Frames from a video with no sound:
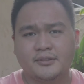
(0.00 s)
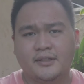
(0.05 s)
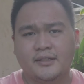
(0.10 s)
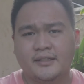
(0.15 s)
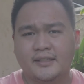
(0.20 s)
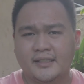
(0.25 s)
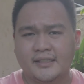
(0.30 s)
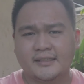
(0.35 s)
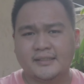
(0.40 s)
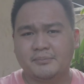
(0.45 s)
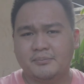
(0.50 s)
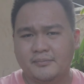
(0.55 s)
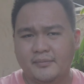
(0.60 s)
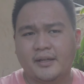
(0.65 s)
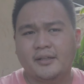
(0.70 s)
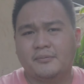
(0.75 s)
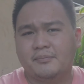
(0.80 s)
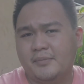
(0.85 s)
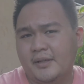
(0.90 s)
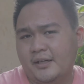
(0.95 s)
so I think it
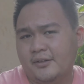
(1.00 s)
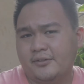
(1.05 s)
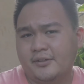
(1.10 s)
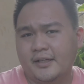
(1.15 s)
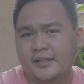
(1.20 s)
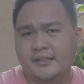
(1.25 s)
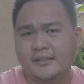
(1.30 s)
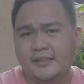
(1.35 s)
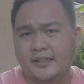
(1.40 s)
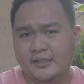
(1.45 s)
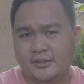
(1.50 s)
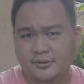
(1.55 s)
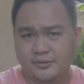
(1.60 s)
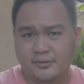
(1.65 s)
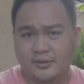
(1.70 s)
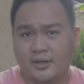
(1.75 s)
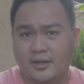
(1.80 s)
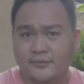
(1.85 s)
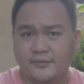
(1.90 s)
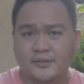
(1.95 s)
might be a good idea to
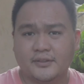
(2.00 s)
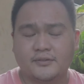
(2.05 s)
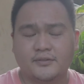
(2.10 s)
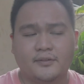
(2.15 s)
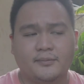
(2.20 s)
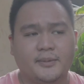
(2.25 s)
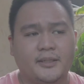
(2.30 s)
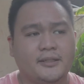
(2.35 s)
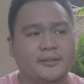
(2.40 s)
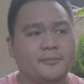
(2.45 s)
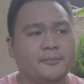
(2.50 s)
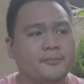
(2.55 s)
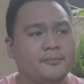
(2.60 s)
harvest from it.